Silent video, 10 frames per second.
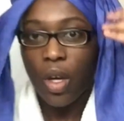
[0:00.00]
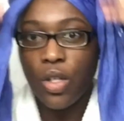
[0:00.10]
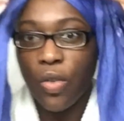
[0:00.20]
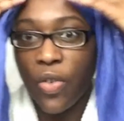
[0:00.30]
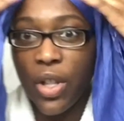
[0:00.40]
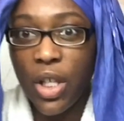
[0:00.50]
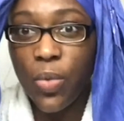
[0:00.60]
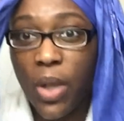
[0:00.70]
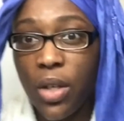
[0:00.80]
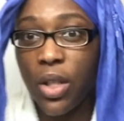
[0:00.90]
So for
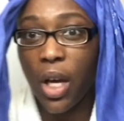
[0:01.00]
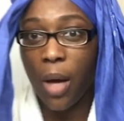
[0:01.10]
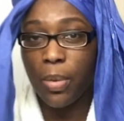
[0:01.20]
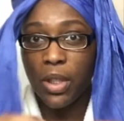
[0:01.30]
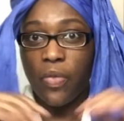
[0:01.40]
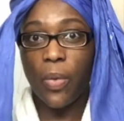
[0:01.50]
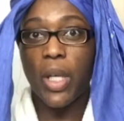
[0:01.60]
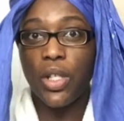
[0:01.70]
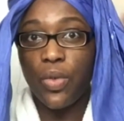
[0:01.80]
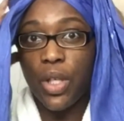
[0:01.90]
this one, there's a couple different
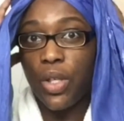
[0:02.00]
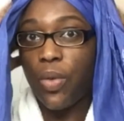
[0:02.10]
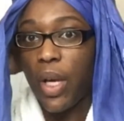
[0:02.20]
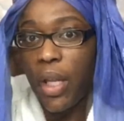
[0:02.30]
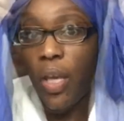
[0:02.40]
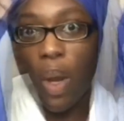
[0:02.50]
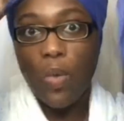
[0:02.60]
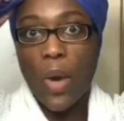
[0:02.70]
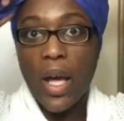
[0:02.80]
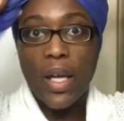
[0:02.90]
ways you can do it. Like
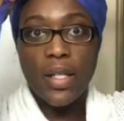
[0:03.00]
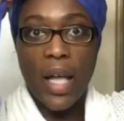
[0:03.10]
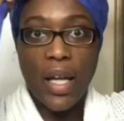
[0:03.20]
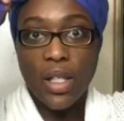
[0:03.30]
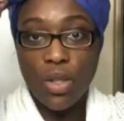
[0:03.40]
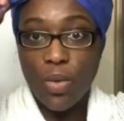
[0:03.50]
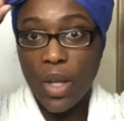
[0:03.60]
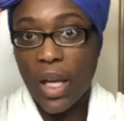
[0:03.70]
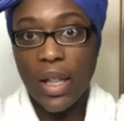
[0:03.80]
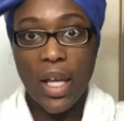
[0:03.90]
one way is that to do
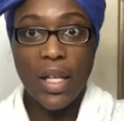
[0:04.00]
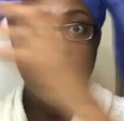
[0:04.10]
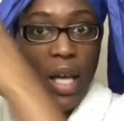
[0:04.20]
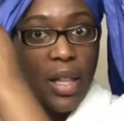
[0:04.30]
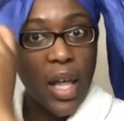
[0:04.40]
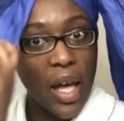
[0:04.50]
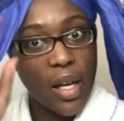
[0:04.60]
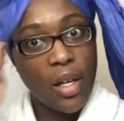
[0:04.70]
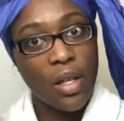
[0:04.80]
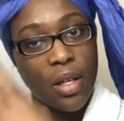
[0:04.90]
it like this and
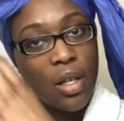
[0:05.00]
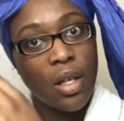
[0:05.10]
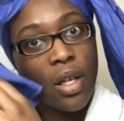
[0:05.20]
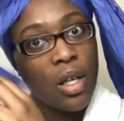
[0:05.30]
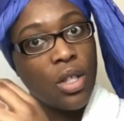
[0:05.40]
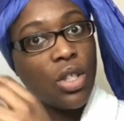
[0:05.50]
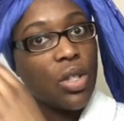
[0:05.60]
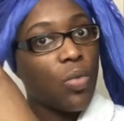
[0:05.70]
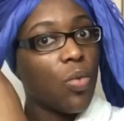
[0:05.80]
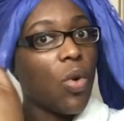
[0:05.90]
then
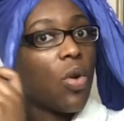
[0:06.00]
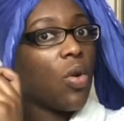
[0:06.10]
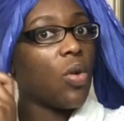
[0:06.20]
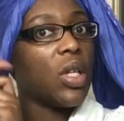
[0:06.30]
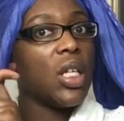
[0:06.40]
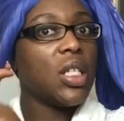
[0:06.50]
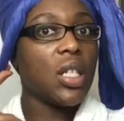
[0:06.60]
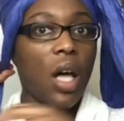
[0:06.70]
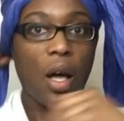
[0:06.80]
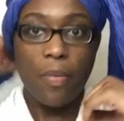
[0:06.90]
just roll
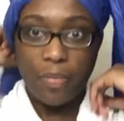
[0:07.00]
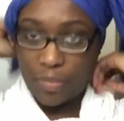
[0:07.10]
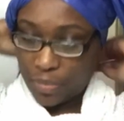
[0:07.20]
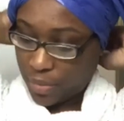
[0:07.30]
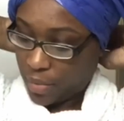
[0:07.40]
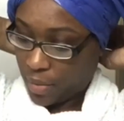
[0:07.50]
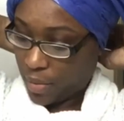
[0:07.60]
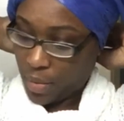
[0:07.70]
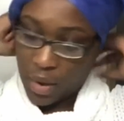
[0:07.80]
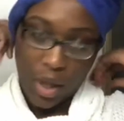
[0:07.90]
these up
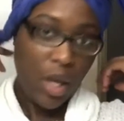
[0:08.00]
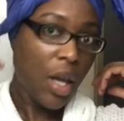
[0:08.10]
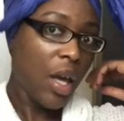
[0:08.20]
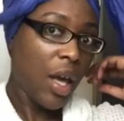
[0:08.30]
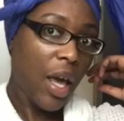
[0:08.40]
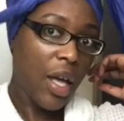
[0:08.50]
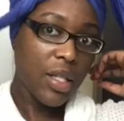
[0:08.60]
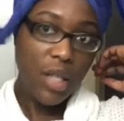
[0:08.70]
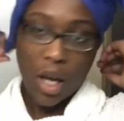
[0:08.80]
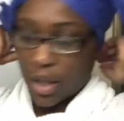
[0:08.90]

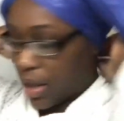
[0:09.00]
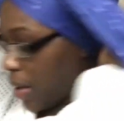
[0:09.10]
and tuck